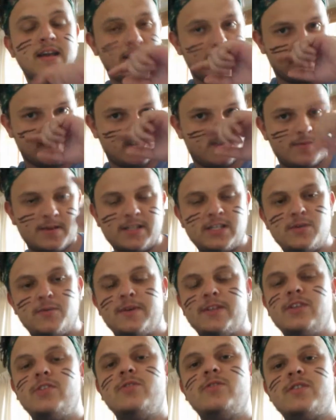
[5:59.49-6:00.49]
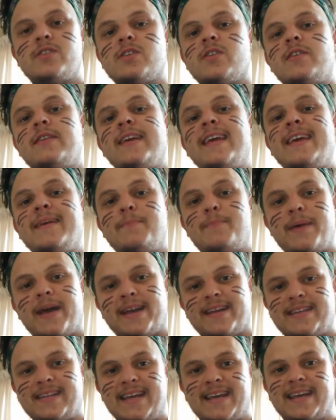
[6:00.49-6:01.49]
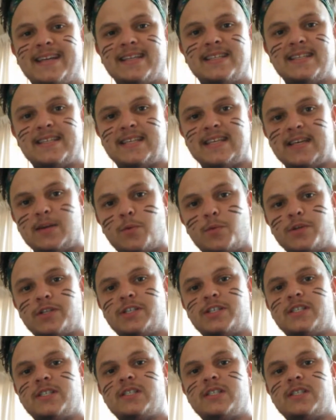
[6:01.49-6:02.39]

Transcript: Now especially when you're using on Impact XT, which